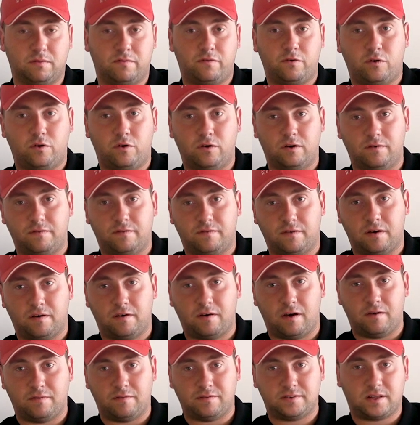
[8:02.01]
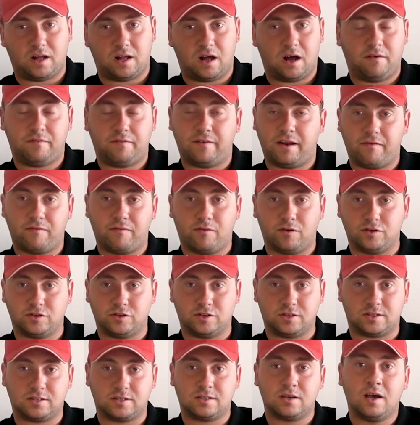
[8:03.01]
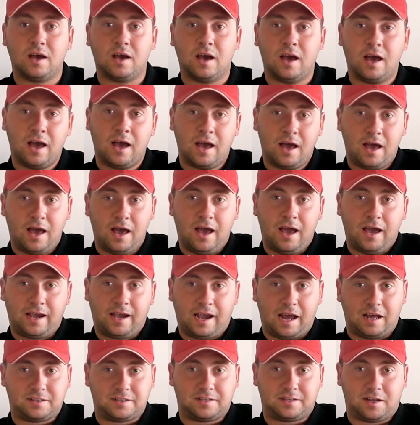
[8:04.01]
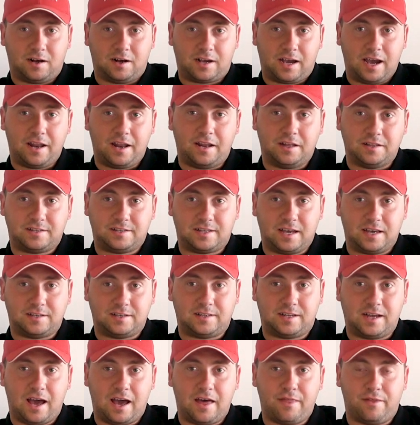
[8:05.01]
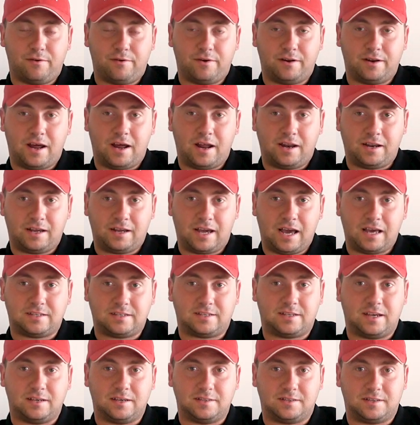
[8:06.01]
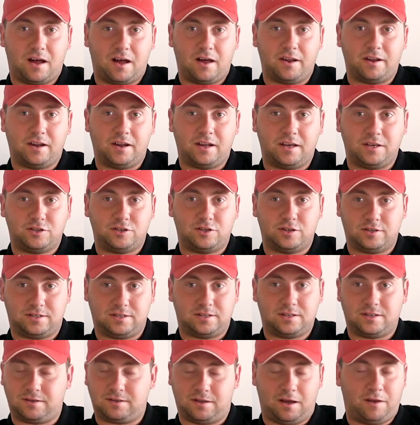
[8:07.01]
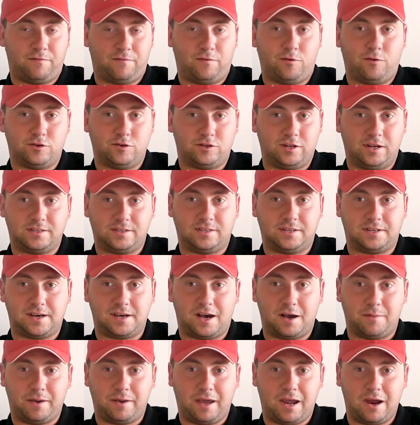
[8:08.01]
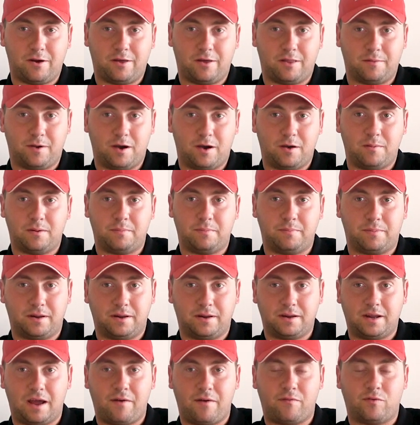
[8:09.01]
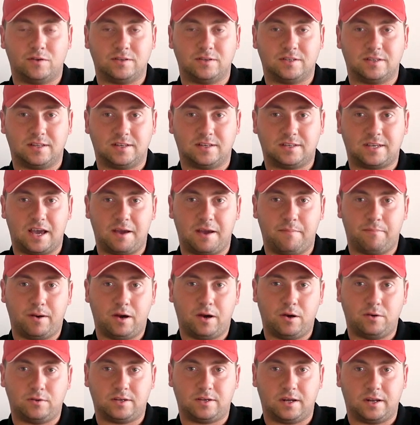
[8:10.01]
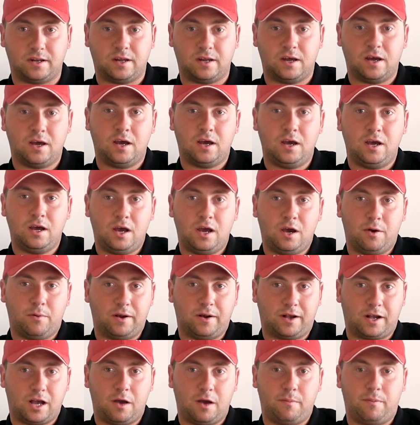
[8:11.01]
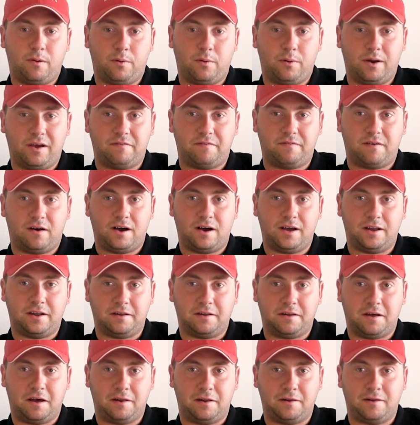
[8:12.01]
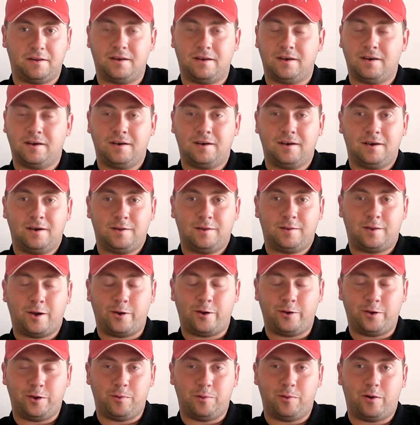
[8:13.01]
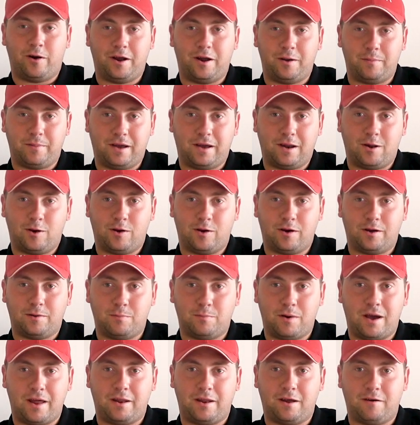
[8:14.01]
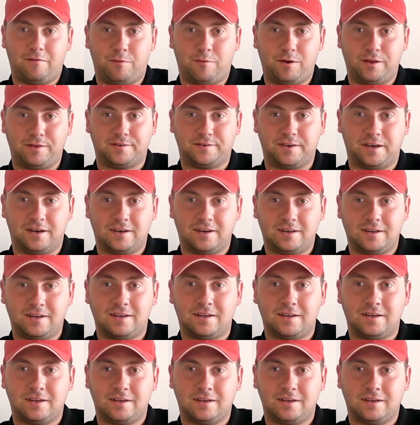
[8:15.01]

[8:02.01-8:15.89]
before, of staff, and everyone just gets stuck in and sticks together and gets things done. And it's just, unfortunately, it's the time of year at the moment, but everyone's in the same boat and we're coping way fine. And don't you worry, it'll be a long and wet enough winter.